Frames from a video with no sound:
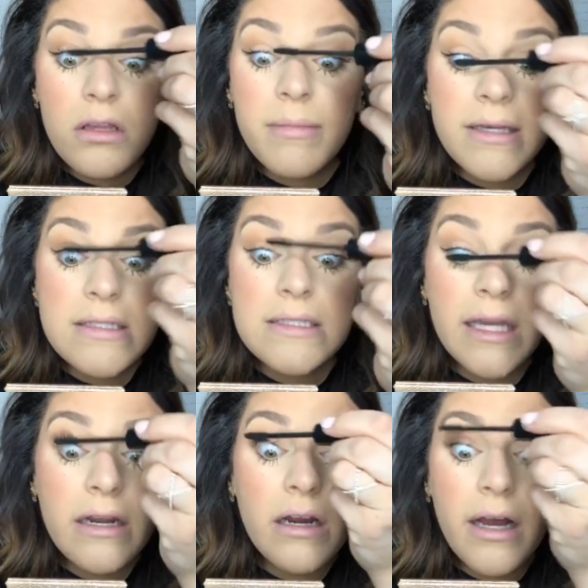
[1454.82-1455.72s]
the
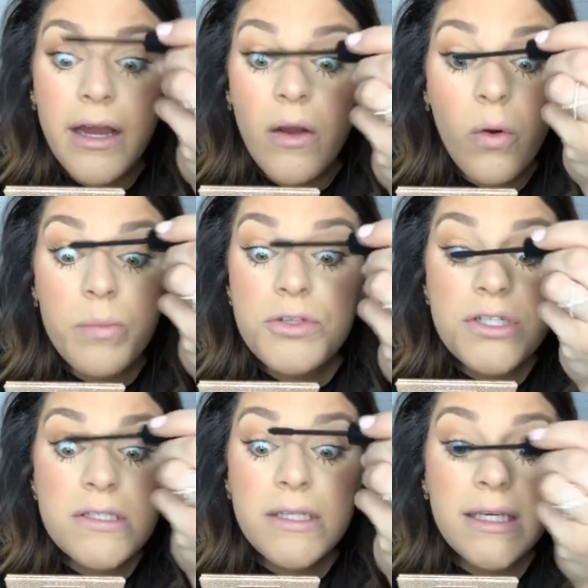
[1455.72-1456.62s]
mascara. I hope
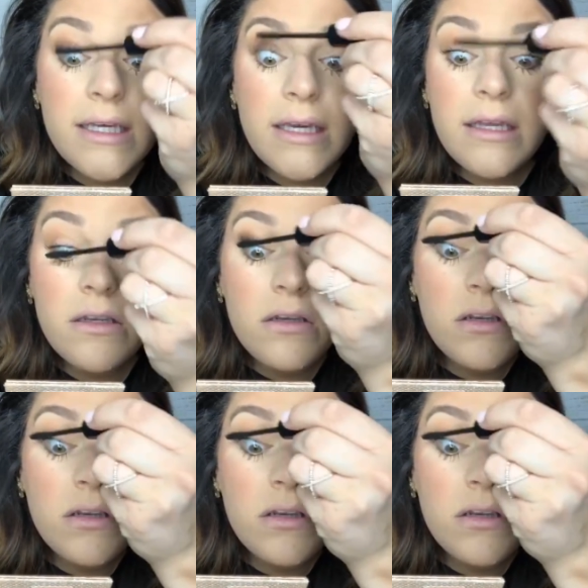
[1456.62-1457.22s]
she's liking it.